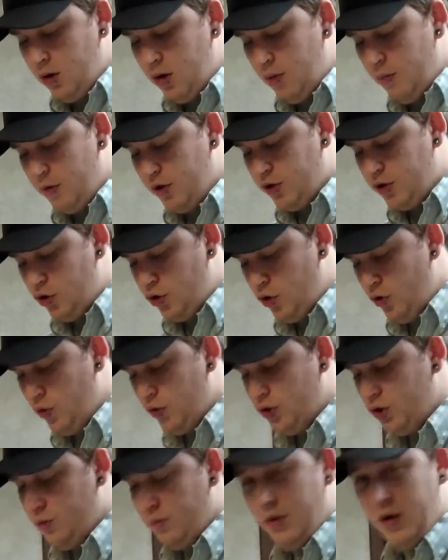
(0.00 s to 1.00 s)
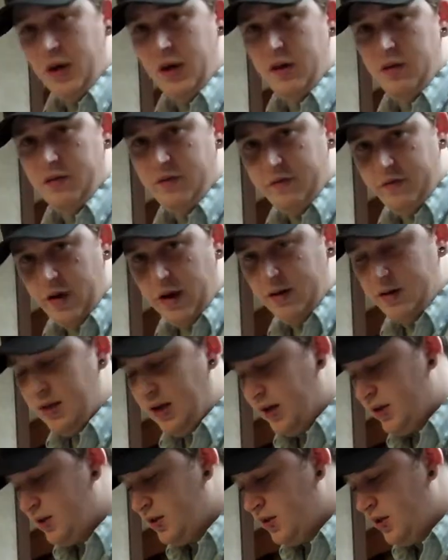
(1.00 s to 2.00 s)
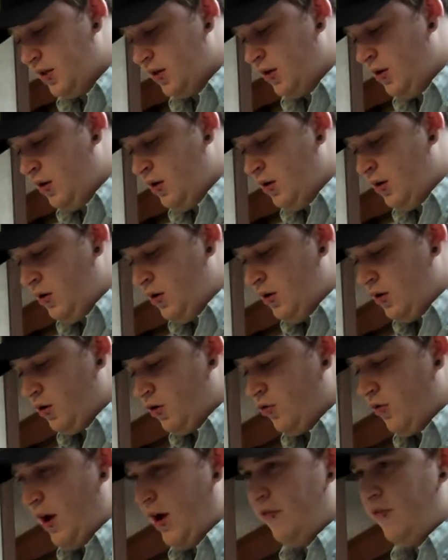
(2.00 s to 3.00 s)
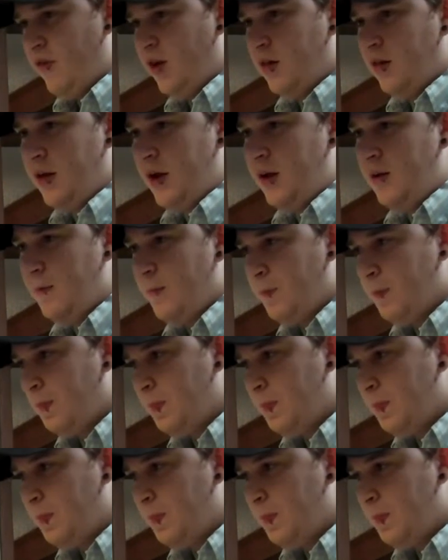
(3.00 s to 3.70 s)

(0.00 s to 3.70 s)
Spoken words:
number 2 to be fantastic. Graphically,